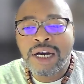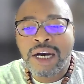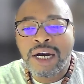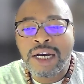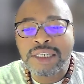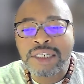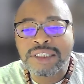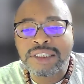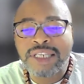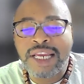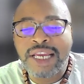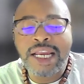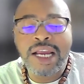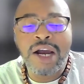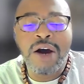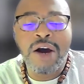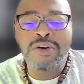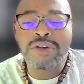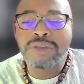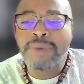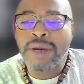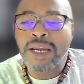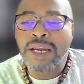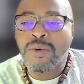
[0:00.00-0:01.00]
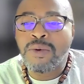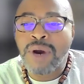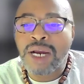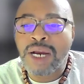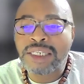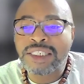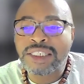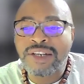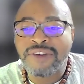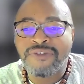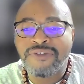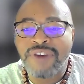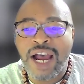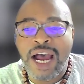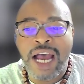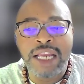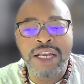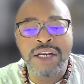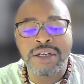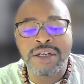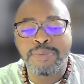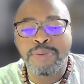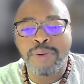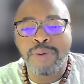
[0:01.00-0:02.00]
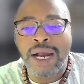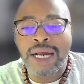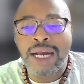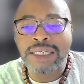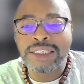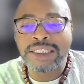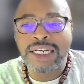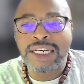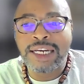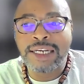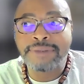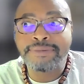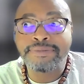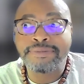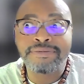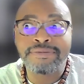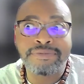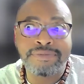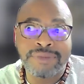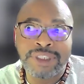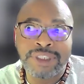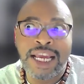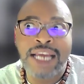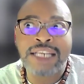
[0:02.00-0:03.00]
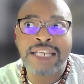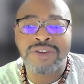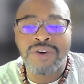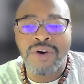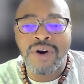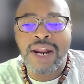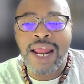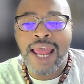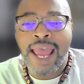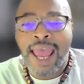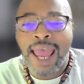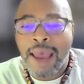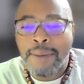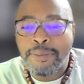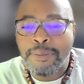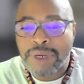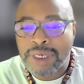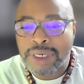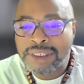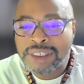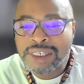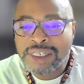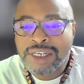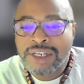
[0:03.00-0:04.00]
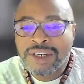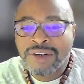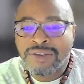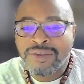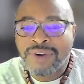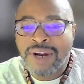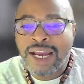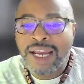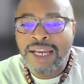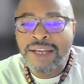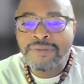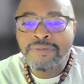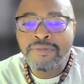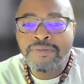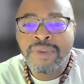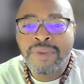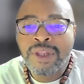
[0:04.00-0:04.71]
Stakeholders may question the value of the project. That's going to happen, right?